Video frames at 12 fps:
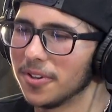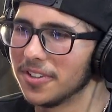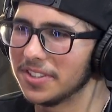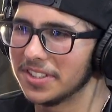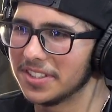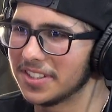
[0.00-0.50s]
It's
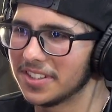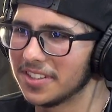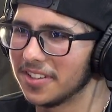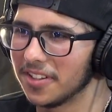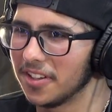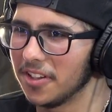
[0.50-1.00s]
just
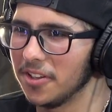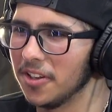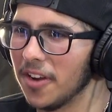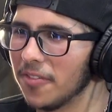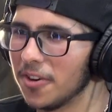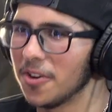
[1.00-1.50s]
you
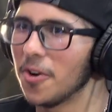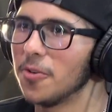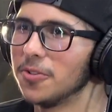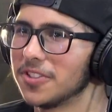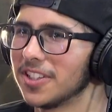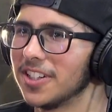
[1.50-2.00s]
never know
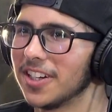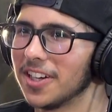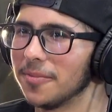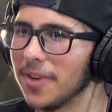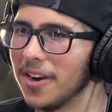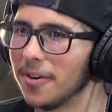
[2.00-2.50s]
who's gonna
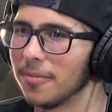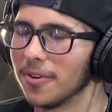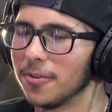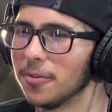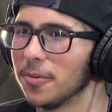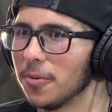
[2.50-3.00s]
come out,
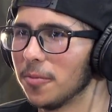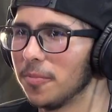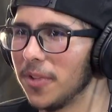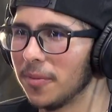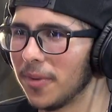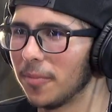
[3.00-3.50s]
bro.
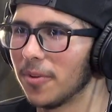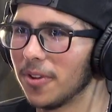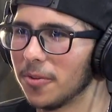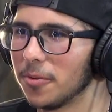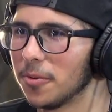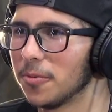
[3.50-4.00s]
Me and my
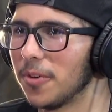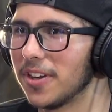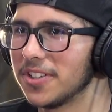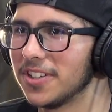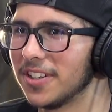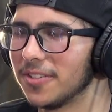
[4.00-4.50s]
brother, we were
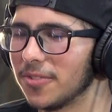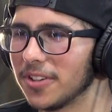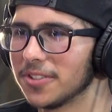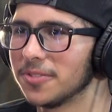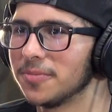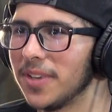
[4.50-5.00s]
watching
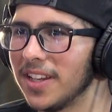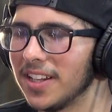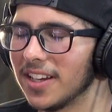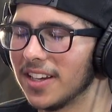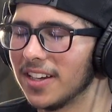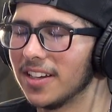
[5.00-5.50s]

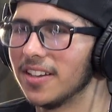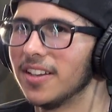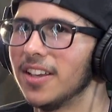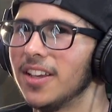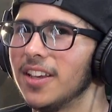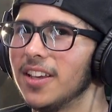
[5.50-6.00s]
WrestleMania,
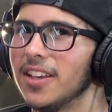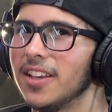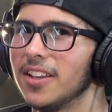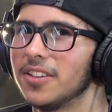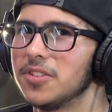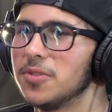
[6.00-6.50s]

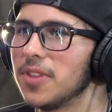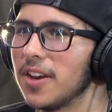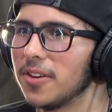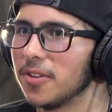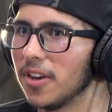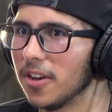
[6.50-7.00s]

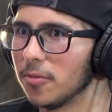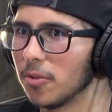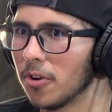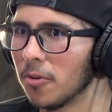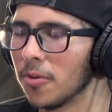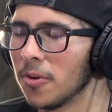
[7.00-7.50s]

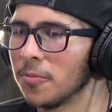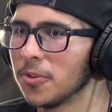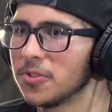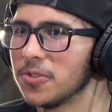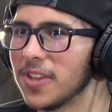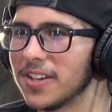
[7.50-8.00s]
Royal Rumble
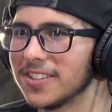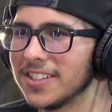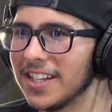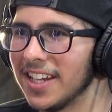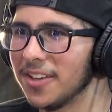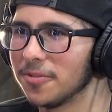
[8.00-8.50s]

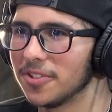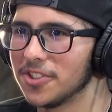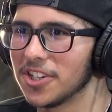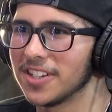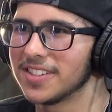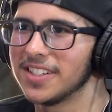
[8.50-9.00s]
2008 when
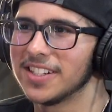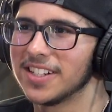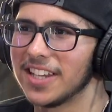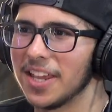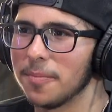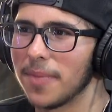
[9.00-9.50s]
John Cena
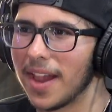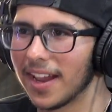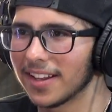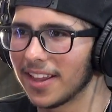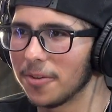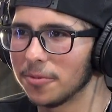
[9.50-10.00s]
came back
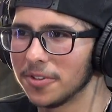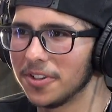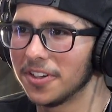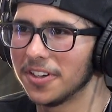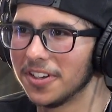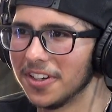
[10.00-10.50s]
that one
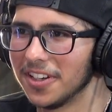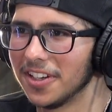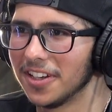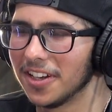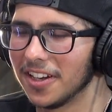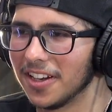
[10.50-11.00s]
year.
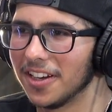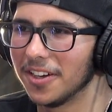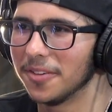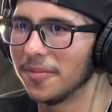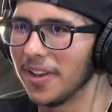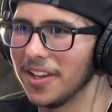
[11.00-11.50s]
Yeah,
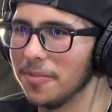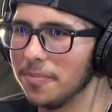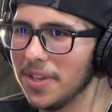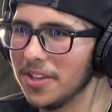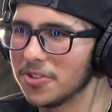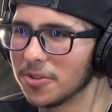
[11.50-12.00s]
and he
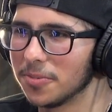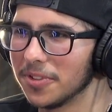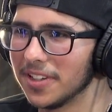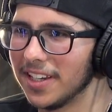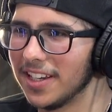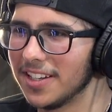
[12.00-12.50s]
beat Triple
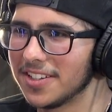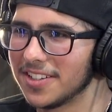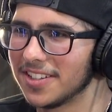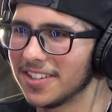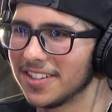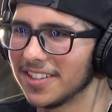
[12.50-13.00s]

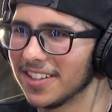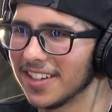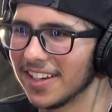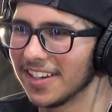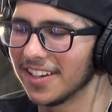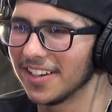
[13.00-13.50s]
H. Like,
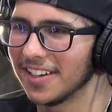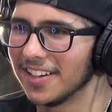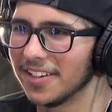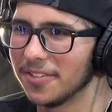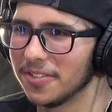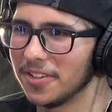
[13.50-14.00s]

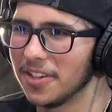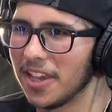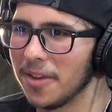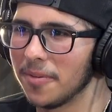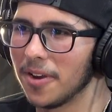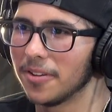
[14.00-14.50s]
he
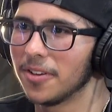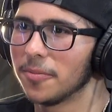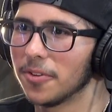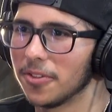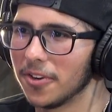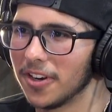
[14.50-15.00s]
came out number
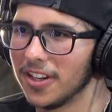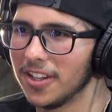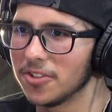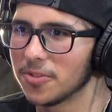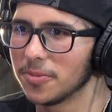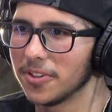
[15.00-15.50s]
30.
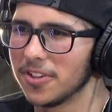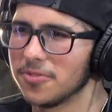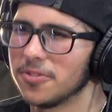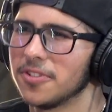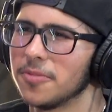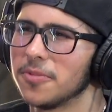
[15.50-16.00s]
Triple H was
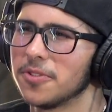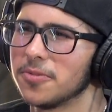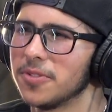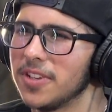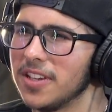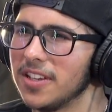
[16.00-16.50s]
number
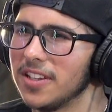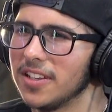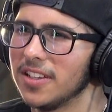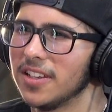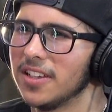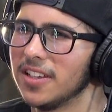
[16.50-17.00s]
20,
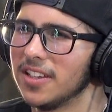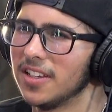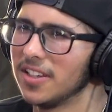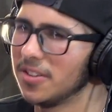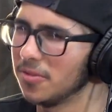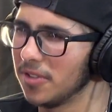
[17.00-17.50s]

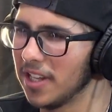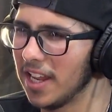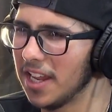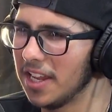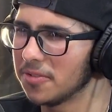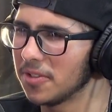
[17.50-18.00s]

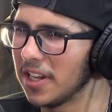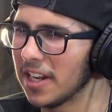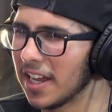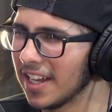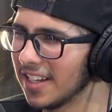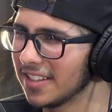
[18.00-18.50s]
28,
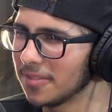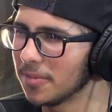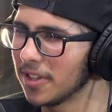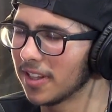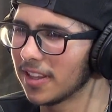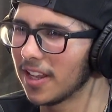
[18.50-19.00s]
29, something
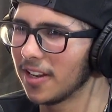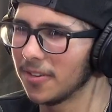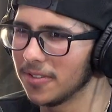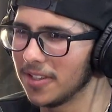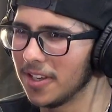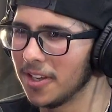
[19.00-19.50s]
like that. And it
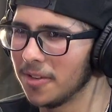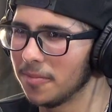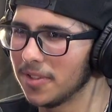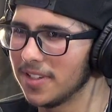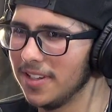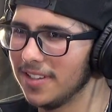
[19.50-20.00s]
was him,
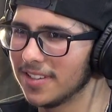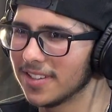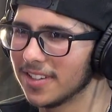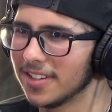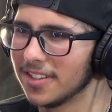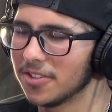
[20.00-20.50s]

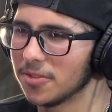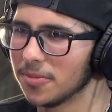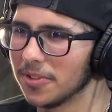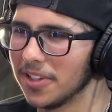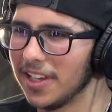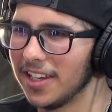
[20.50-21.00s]
Batista,
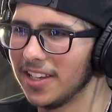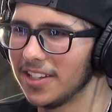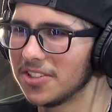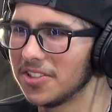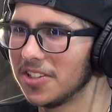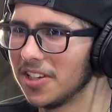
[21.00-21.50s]
Triple
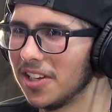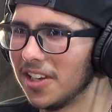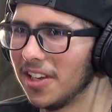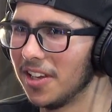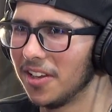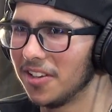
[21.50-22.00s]
H.
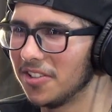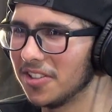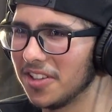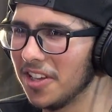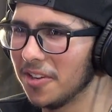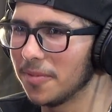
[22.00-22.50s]
Yeah, just
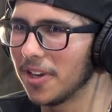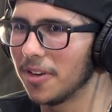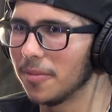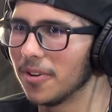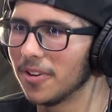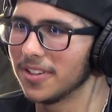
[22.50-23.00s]
think about it,
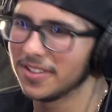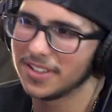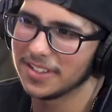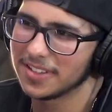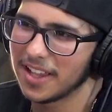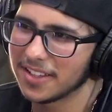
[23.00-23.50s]
bro.
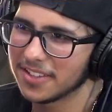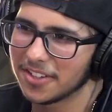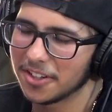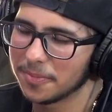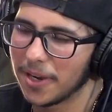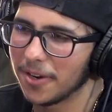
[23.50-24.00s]
It's that
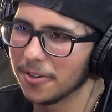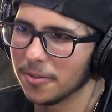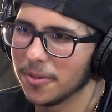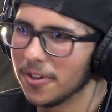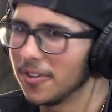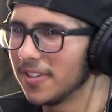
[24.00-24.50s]
star power,
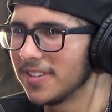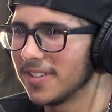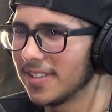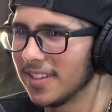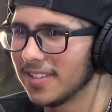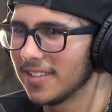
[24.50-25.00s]
bro.
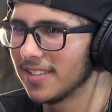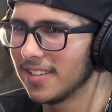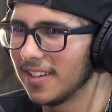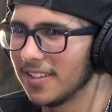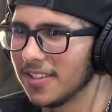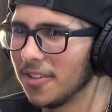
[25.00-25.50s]
It's
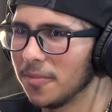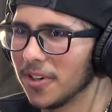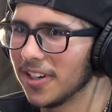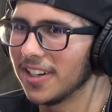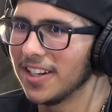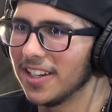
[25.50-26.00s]
all
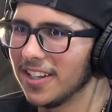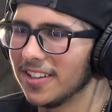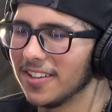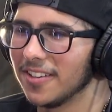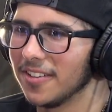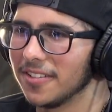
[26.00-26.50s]
marketing
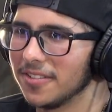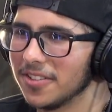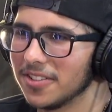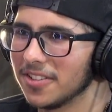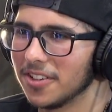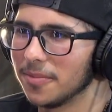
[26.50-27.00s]
and just
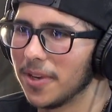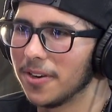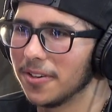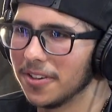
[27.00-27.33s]
star power.